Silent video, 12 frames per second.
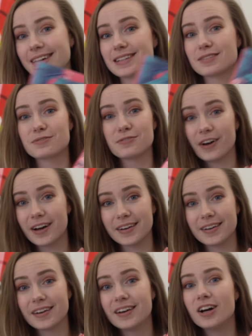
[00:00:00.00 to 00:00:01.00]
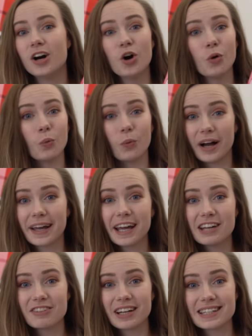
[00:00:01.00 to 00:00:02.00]
It's fun.
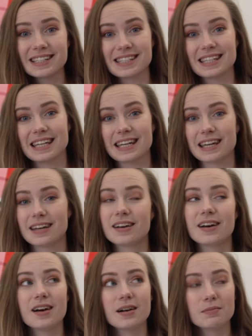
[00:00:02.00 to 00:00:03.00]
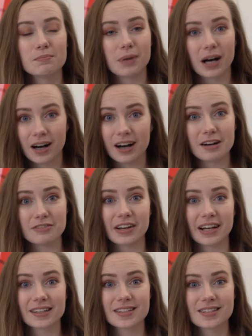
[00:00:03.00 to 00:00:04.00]
YA fantasy.
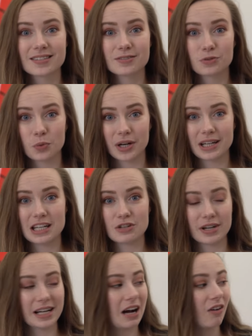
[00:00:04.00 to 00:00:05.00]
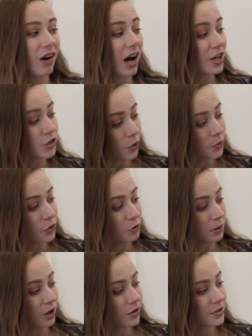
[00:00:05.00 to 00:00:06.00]
Perfect for what I need right now. I don't know
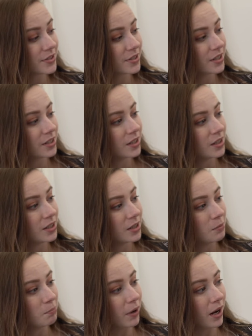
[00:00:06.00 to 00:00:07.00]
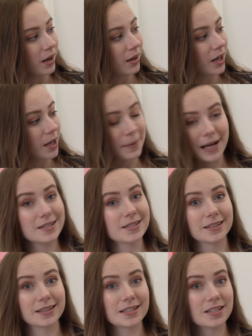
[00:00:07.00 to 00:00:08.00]
the plot, but I'm
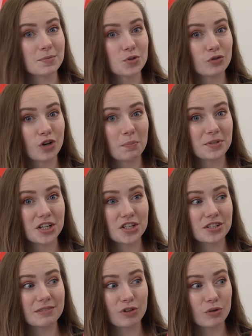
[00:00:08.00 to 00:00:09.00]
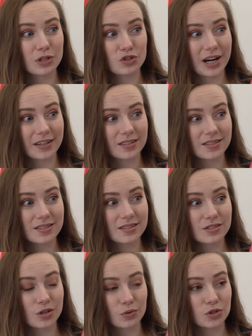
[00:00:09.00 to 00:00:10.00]
guessing there's some sort of competition involving
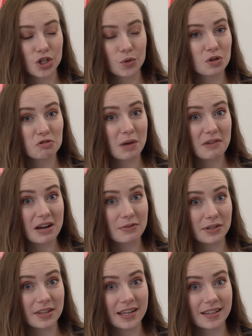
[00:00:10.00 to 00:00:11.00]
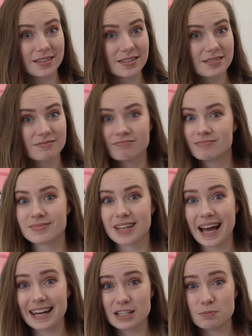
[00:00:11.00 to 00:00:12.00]
dragons. So two of my favorite things.
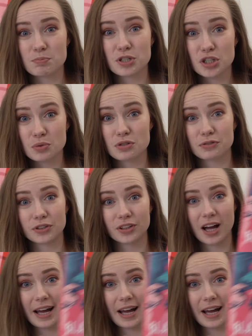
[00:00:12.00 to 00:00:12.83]
And it's beautiful.